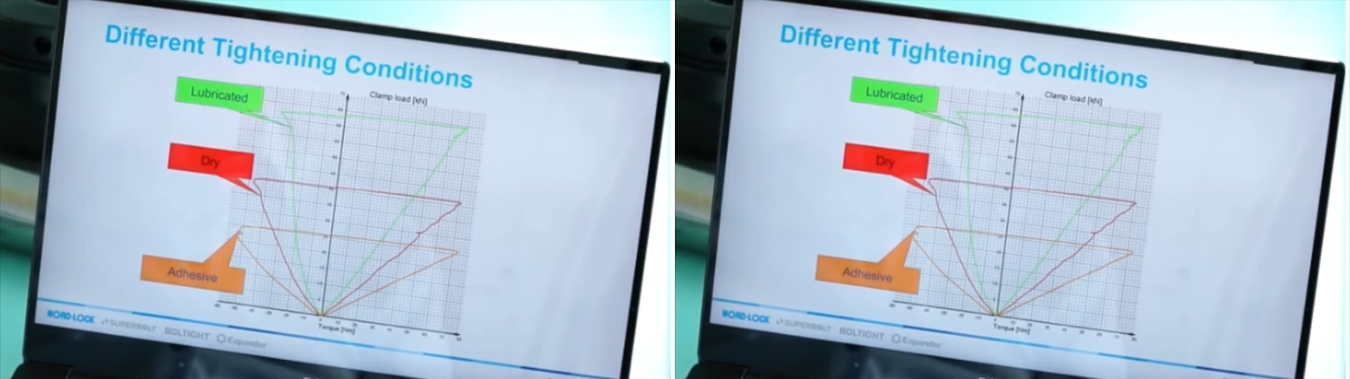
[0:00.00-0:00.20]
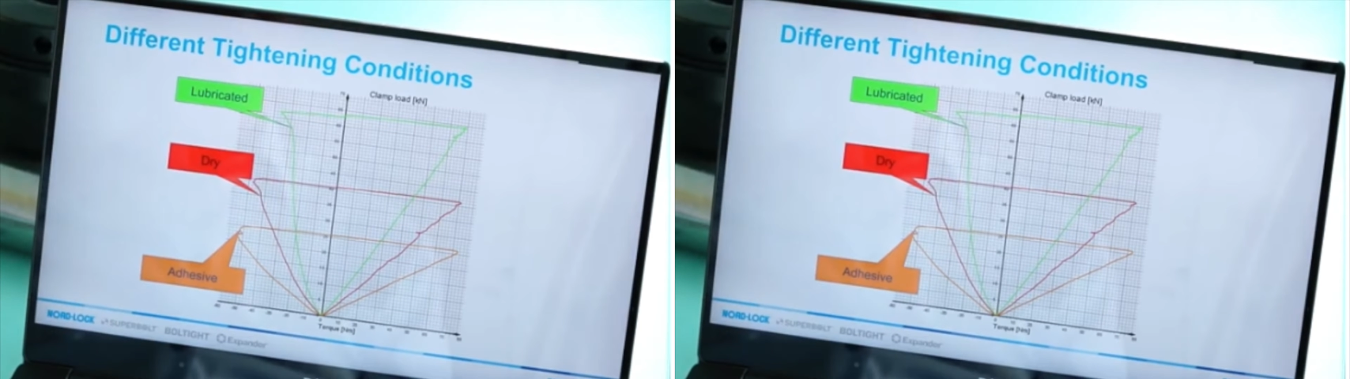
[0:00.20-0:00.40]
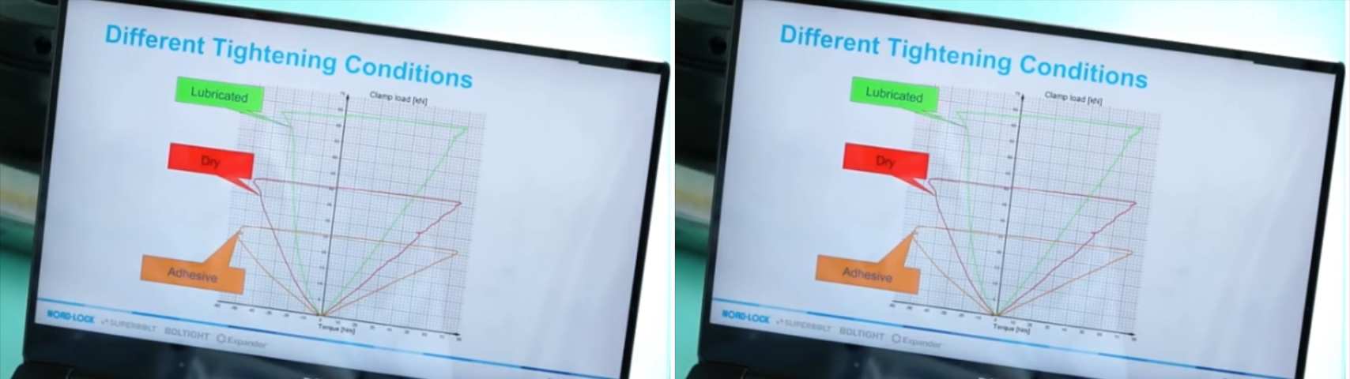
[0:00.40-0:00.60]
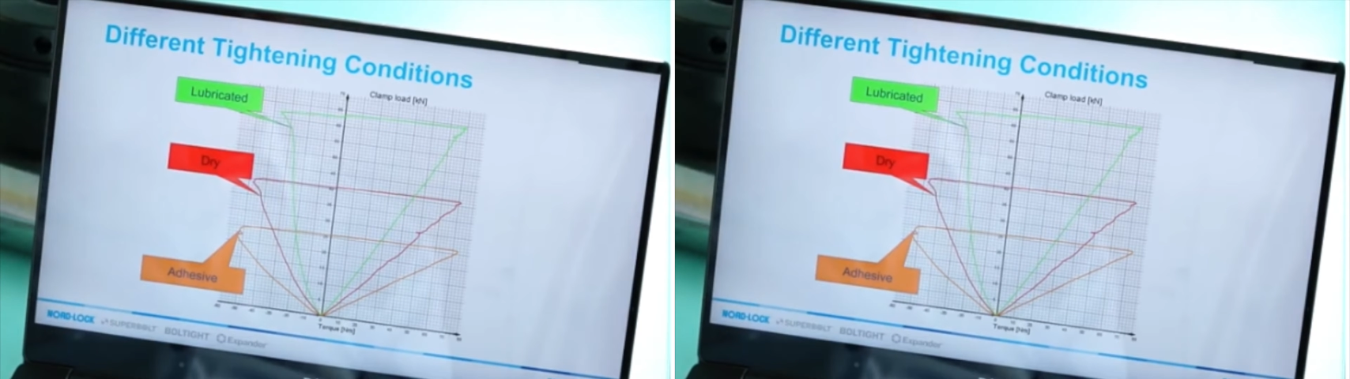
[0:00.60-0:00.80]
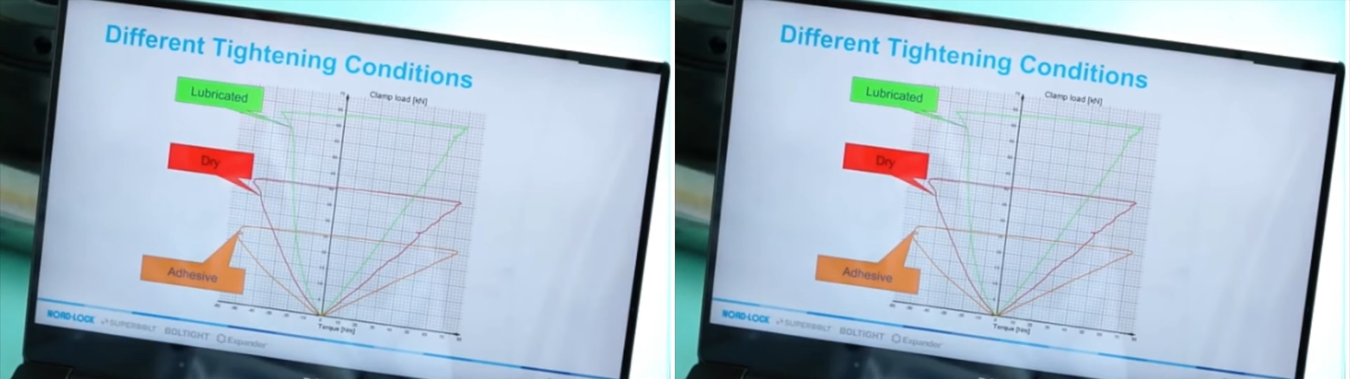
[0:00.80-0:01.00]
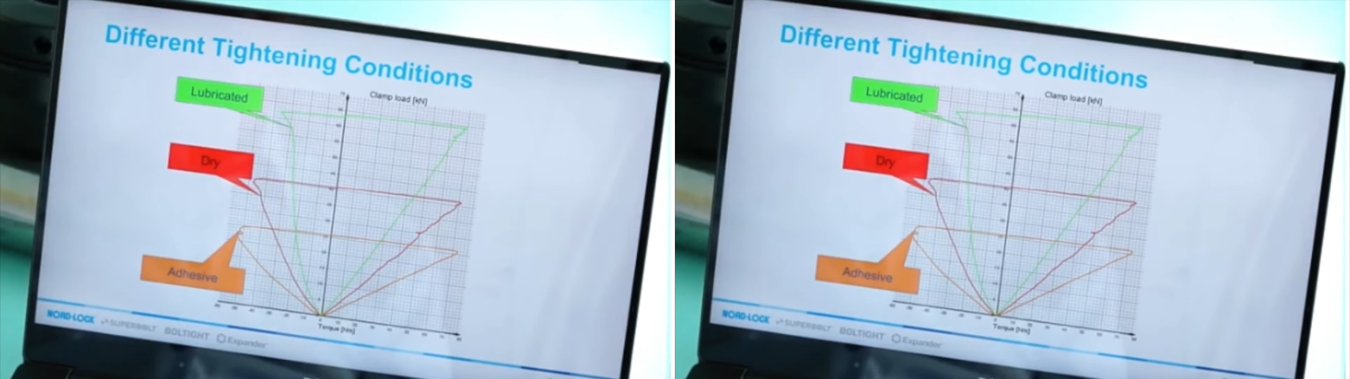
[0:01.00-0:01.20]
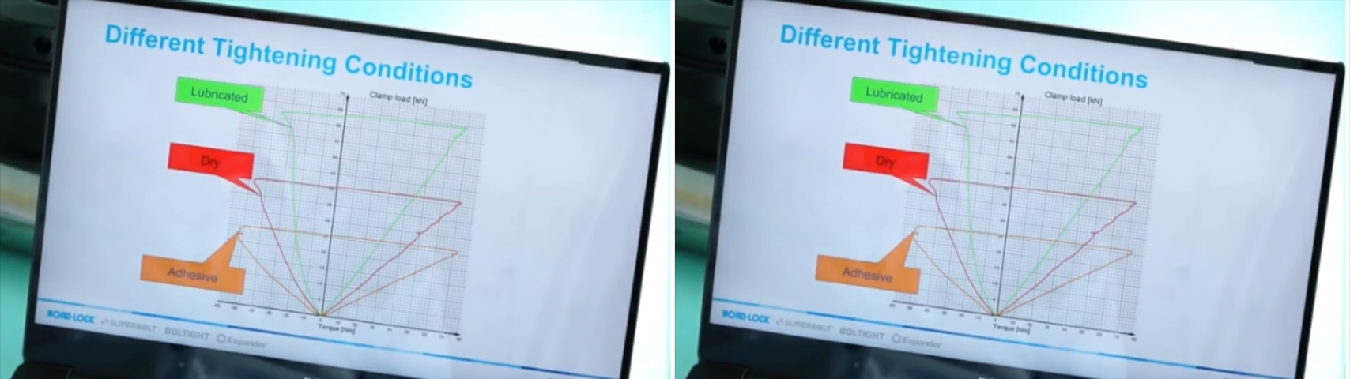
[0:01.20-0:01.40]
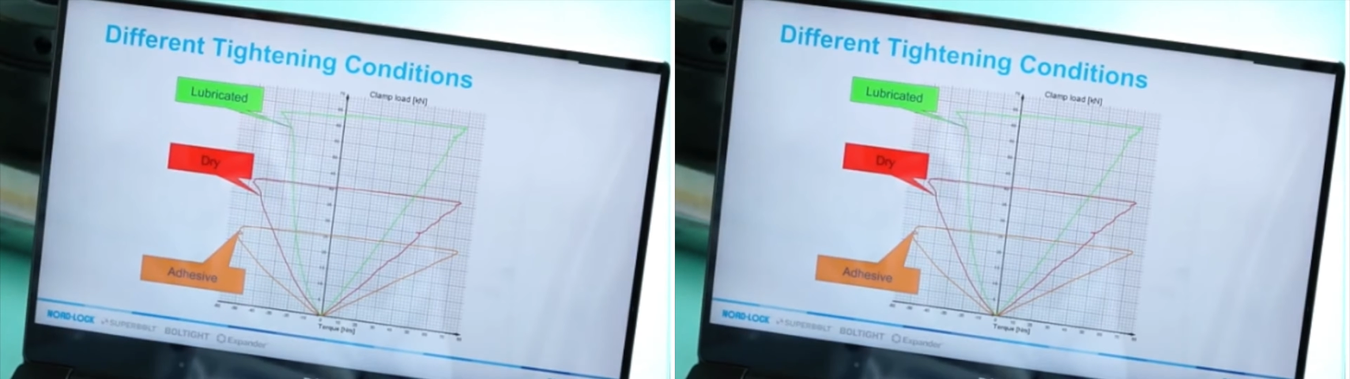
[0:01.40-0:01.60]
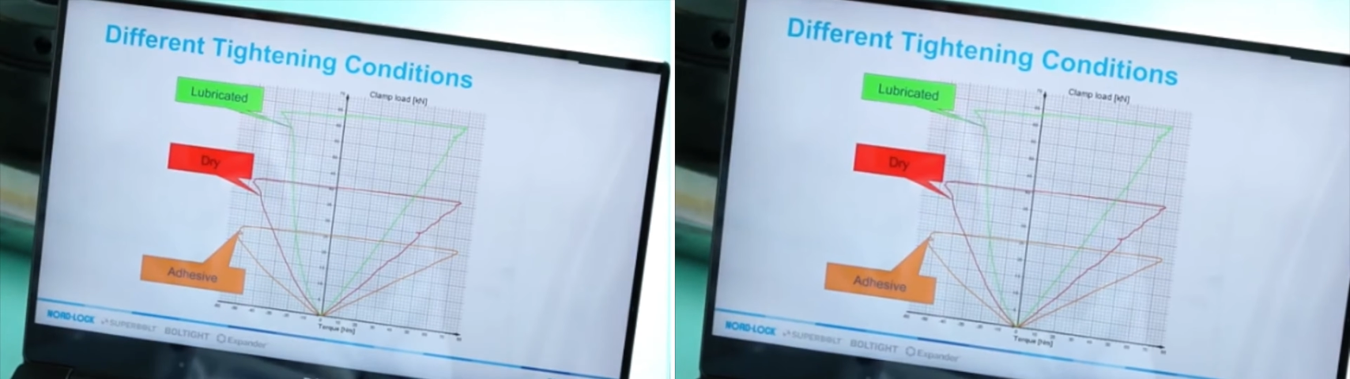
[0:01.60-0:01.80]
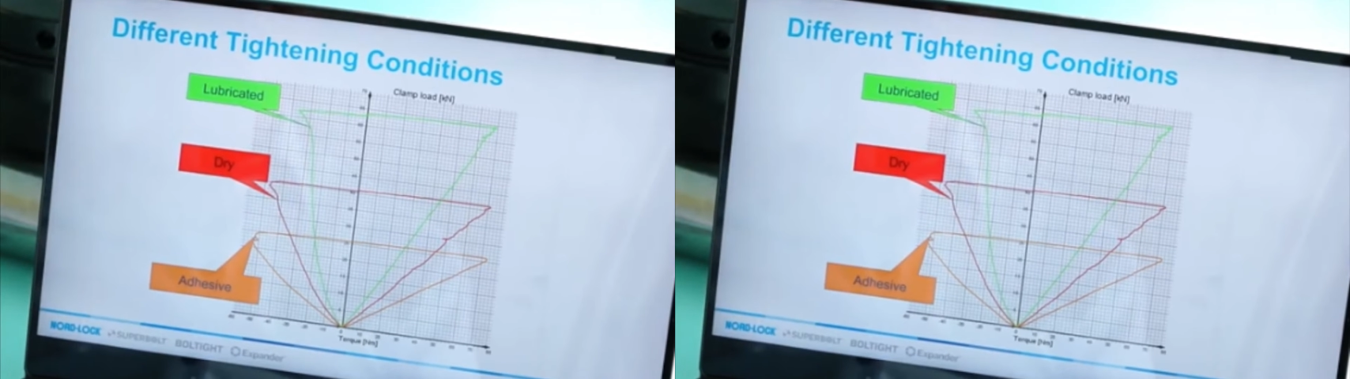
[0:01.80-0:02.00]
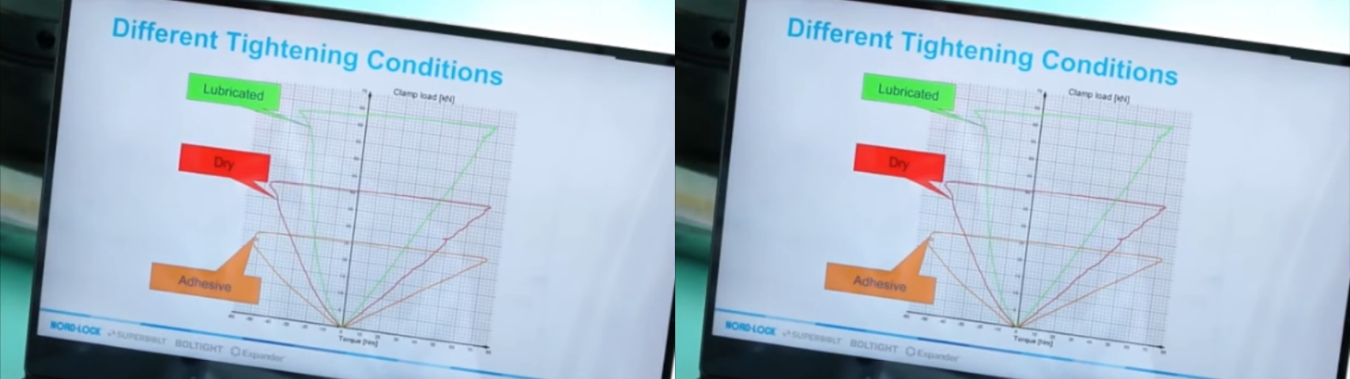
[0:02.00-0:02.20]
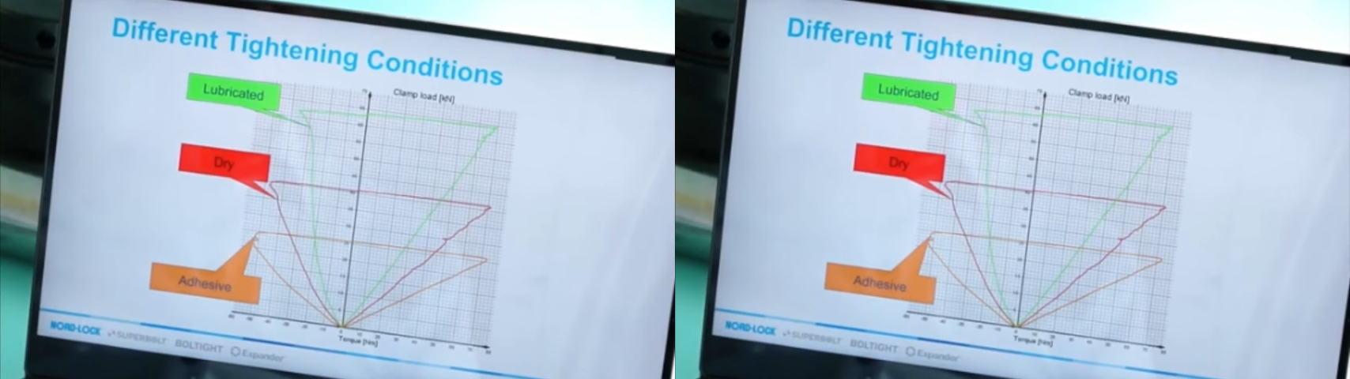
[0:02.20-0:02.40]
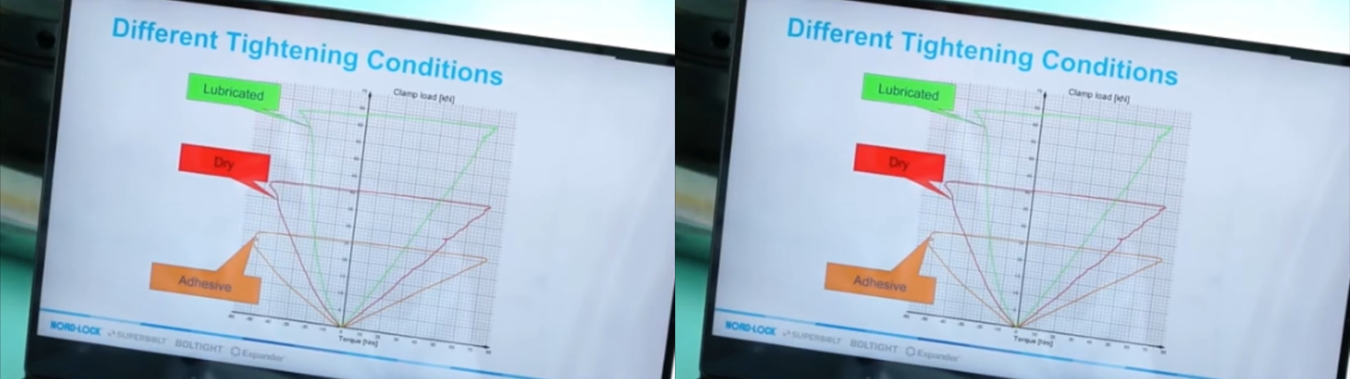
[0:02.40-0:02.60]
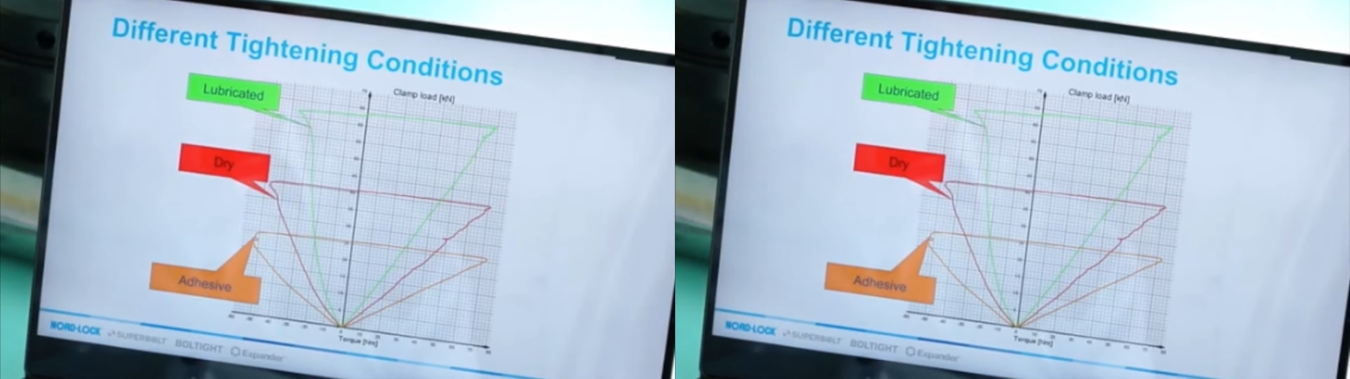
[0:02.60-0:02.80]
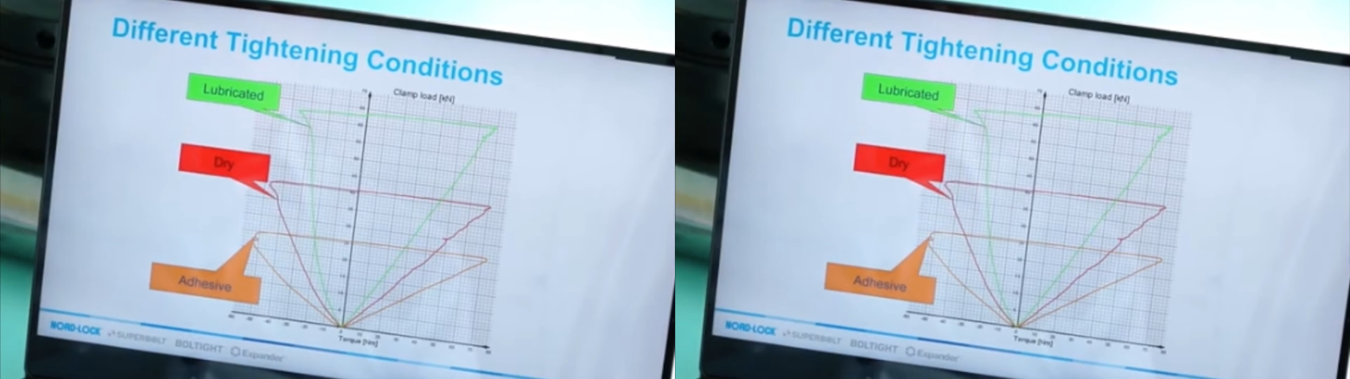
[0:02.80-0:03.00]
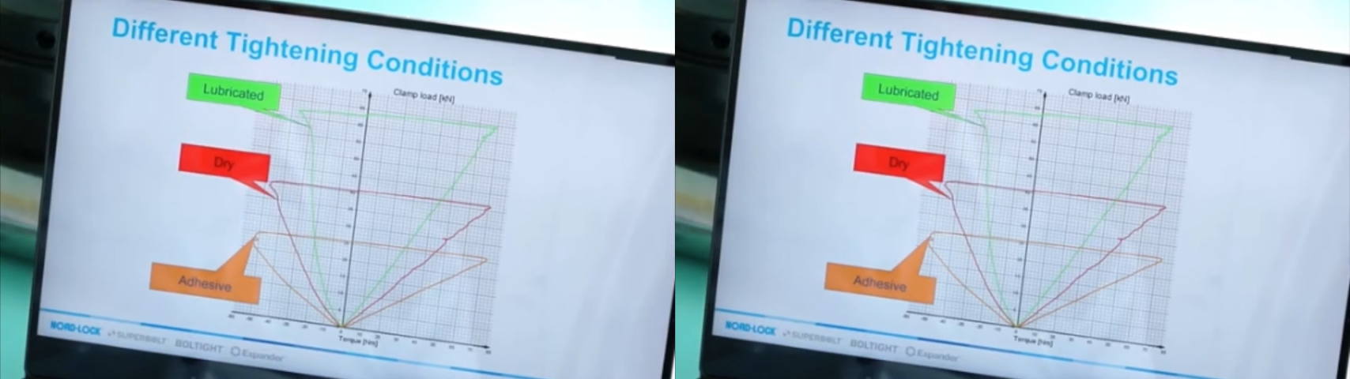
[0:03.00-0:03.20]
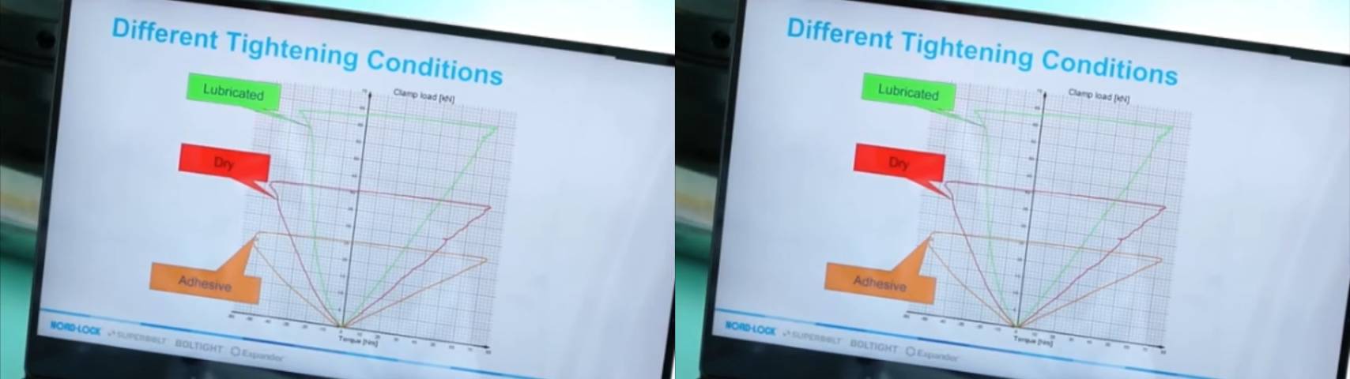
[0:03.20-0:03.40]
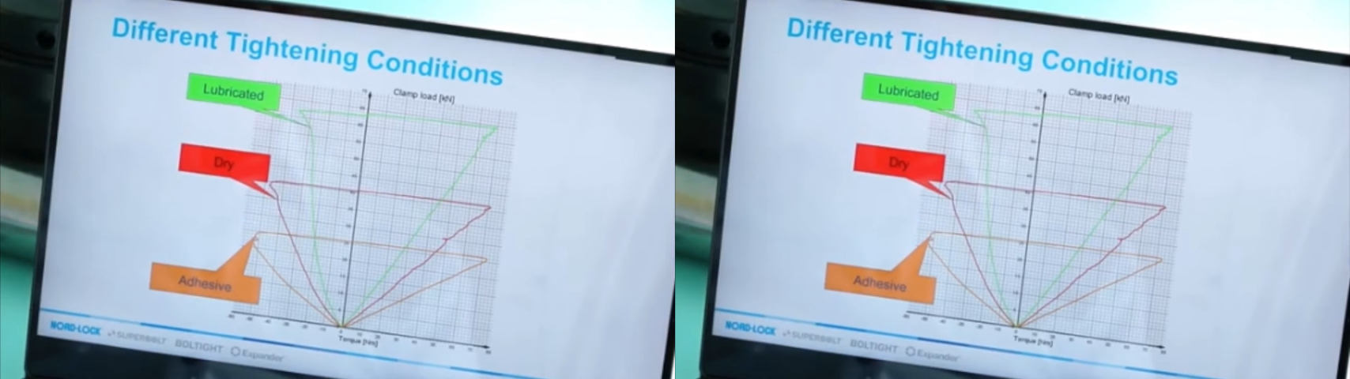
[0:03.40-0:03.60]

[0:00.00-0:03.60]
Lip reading: [unreadable: no face in view]